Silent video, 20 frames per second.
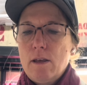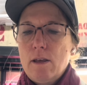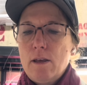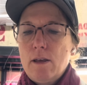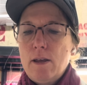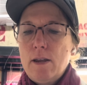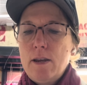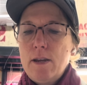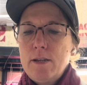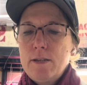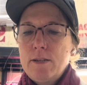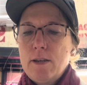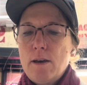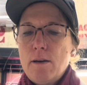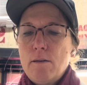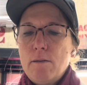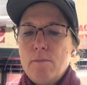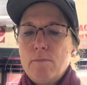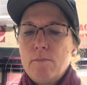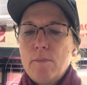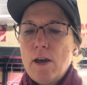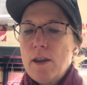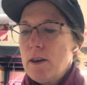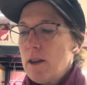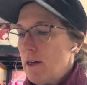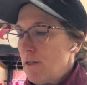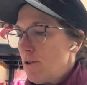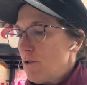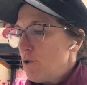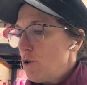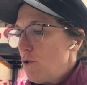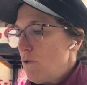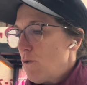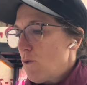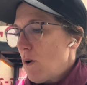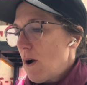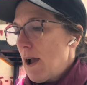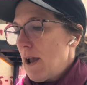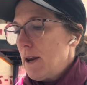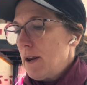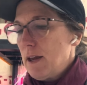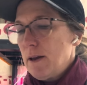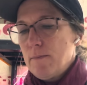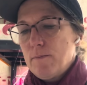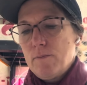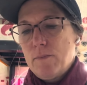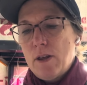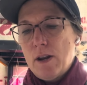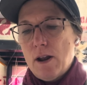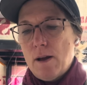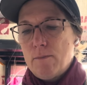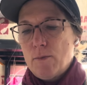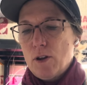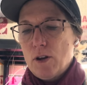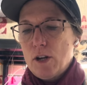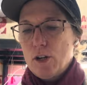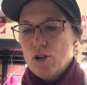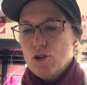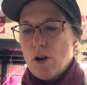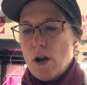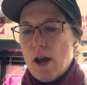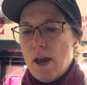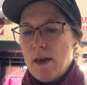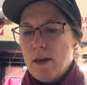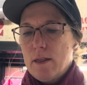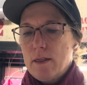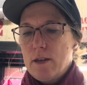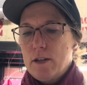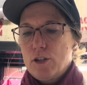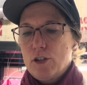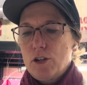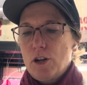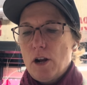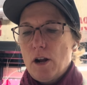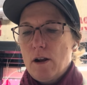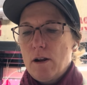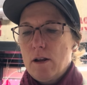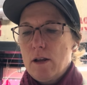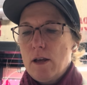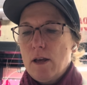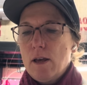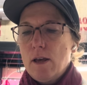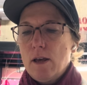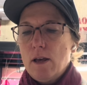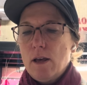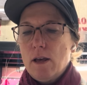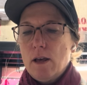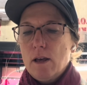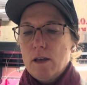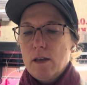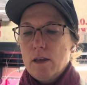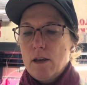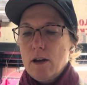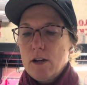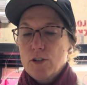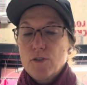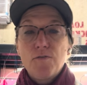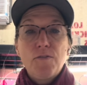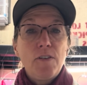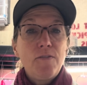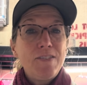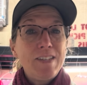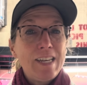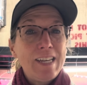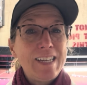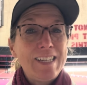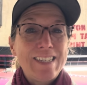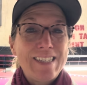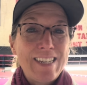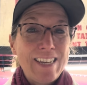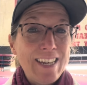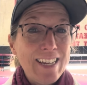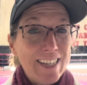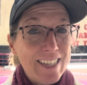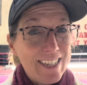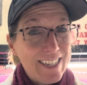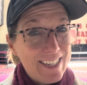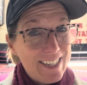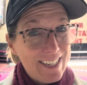it is another new variety that I'm going to try this year. Gosh, 15 seeds.